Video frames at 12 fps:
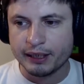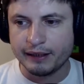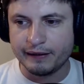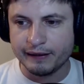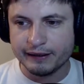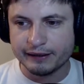
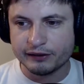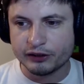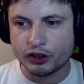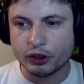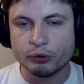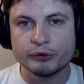
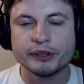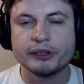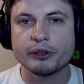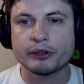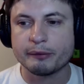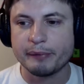This shows
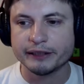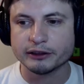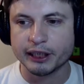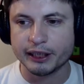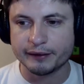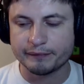in your
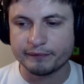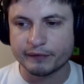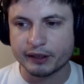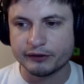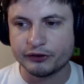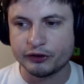command
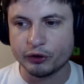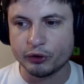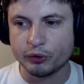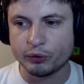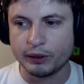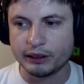line.
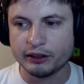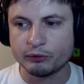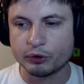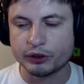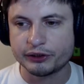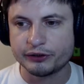So in
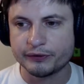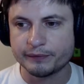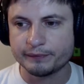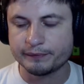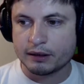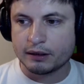other words,
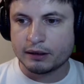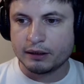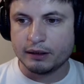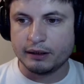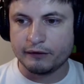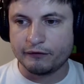
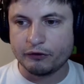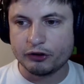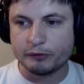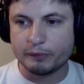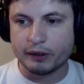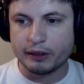the
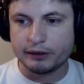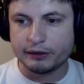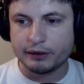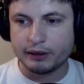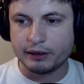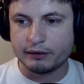first
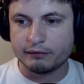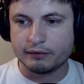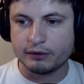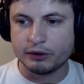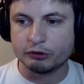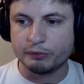part
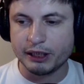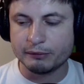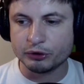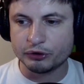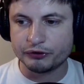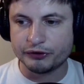you'll
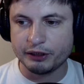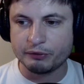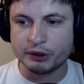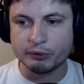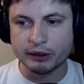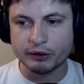be able to
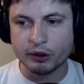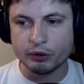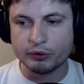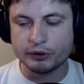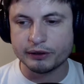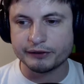see when you run the
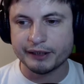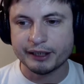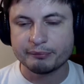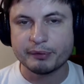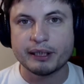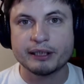code. The
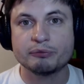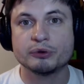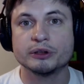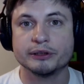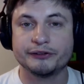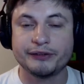second
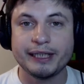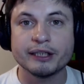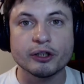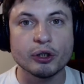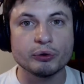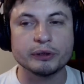part will stay
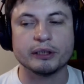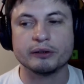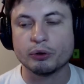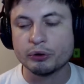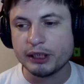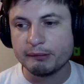in the code,
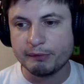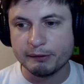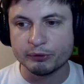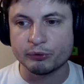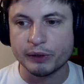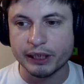and only
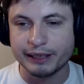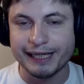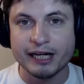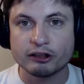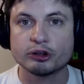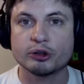people reading
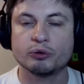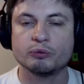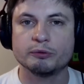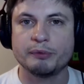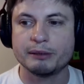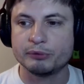the actual
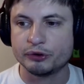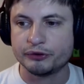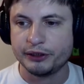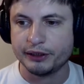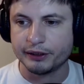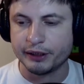code will be able
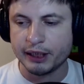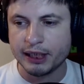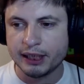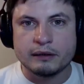to see it.